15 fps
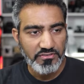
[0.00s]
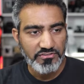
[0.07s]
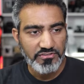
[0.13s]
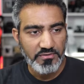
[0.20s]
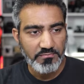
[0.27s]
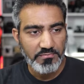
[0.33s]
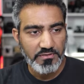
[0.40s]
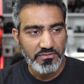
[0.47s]

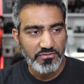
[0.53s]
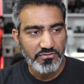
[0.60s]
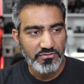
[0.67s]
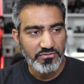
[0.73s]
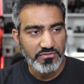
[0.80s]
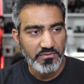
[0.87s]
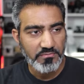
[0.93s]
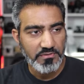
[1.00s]
jump into
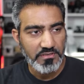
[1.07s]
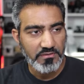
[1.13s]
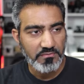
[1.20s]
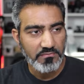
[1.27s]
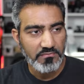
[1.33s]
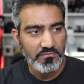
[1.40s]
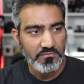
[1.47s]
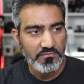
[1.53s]

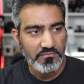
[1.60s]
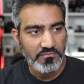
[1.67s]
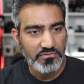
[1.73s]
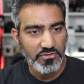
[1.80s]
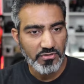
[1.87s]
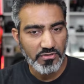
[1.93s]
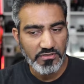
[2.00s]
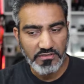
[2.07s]
something
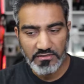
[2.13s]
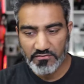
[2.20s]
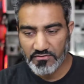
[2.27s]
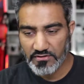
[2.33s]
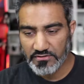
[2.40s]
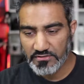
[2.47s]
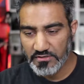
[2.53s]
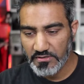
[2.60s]
totally
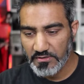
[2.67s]
different,